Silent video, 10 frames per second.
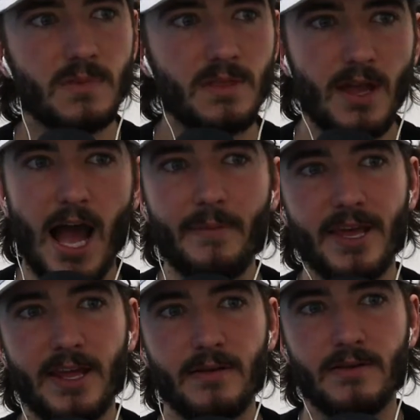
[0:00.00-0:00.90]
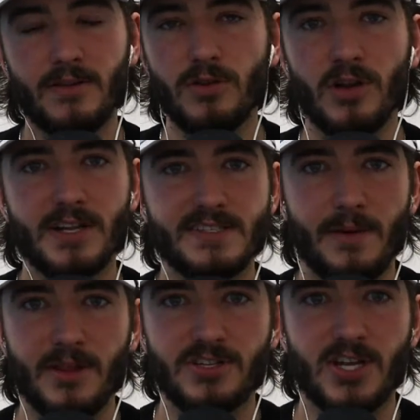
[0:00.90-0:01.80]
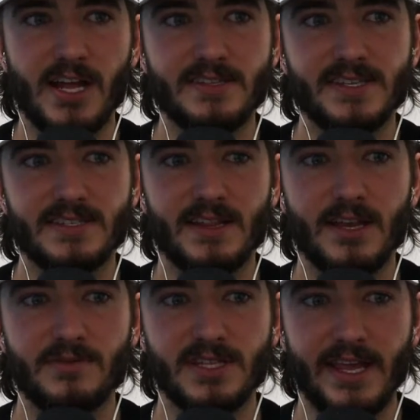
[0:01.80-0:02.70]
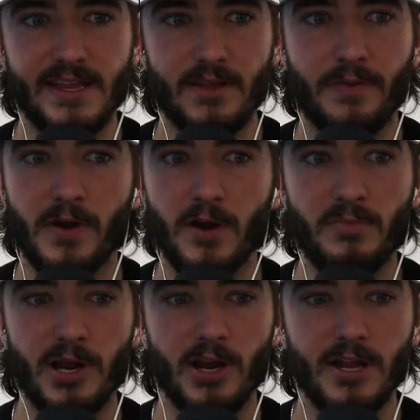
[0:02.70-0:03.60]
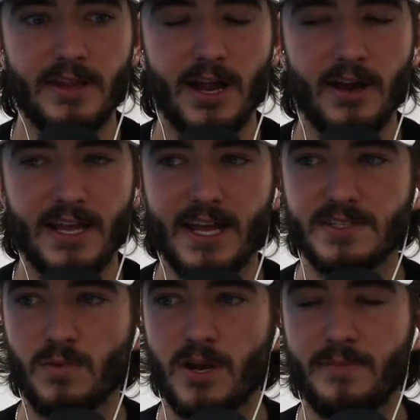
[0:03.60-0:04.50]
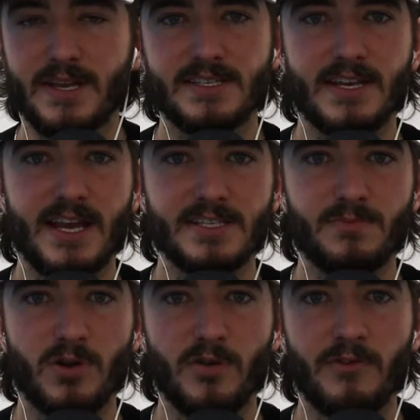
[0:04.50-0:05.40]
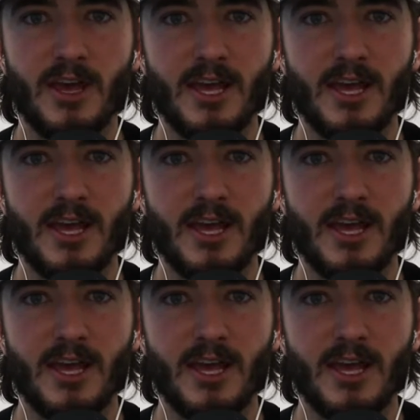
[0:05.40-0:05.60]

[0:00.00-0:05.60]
I mean, you look at some of the chances. I think it was late in the third period there. He gets one. He makes a nice move.